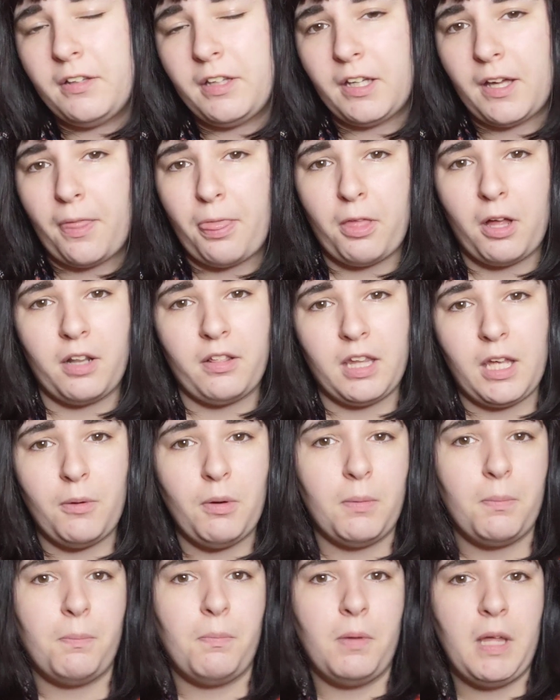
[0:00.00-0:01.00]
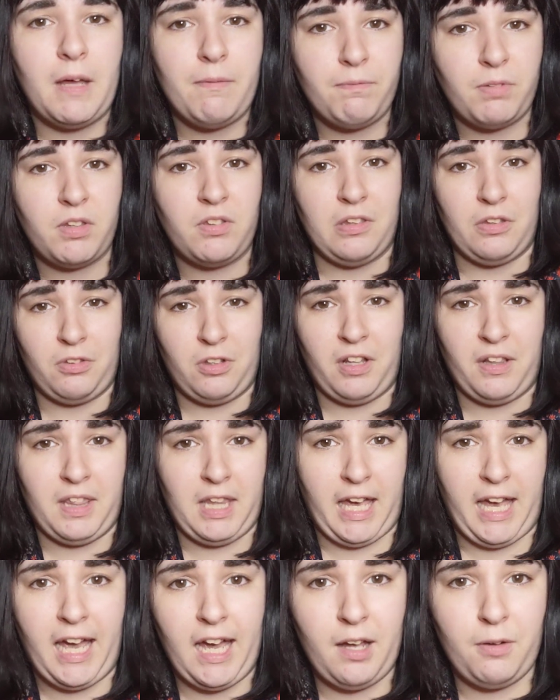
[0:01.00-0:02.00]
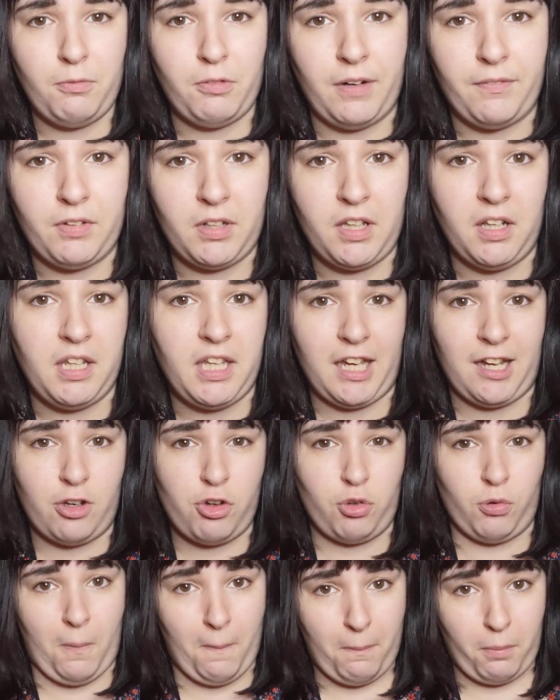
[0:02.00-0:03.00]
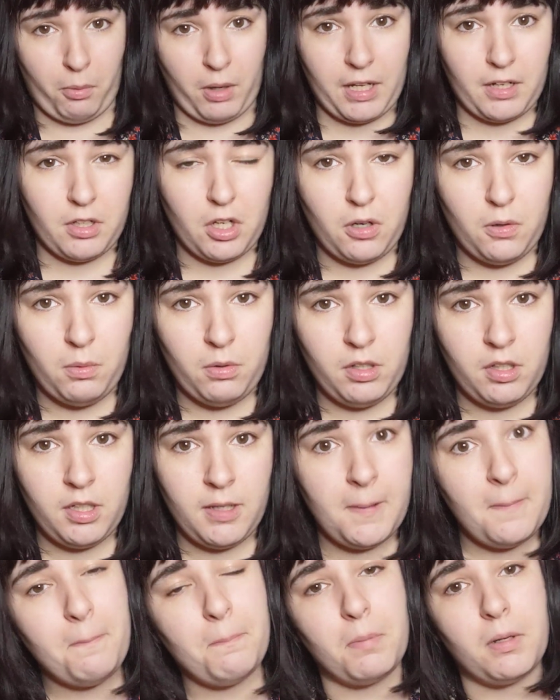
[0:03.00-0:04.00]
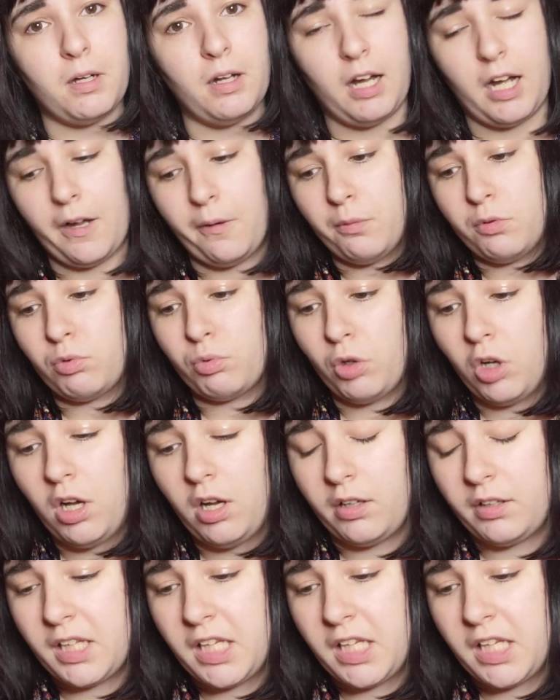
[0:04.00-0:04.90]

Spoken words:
Like I thought they would emphasis on that rather than the actual bread note, but I was wrong.